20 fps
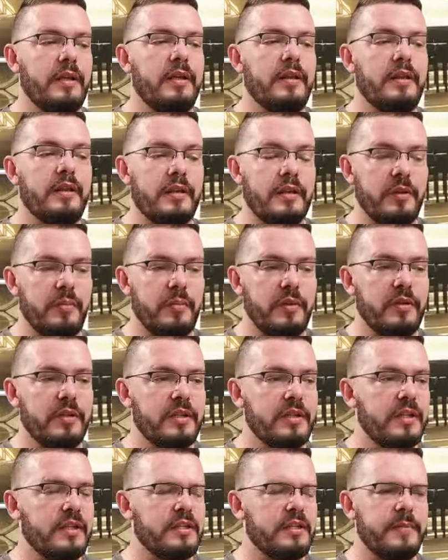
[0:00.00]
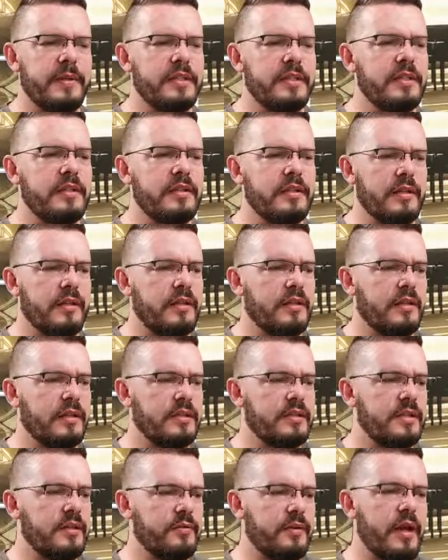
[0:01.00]
the community, especially the
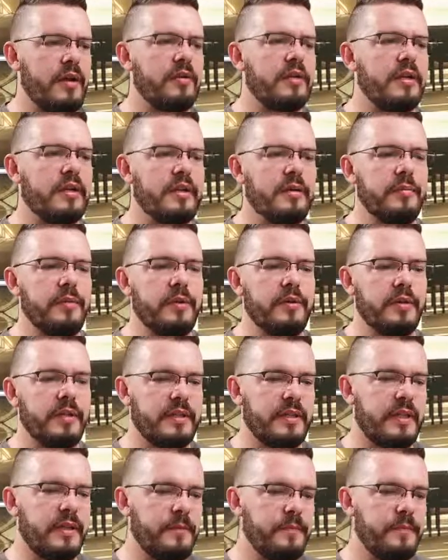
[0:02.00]
surrounding community.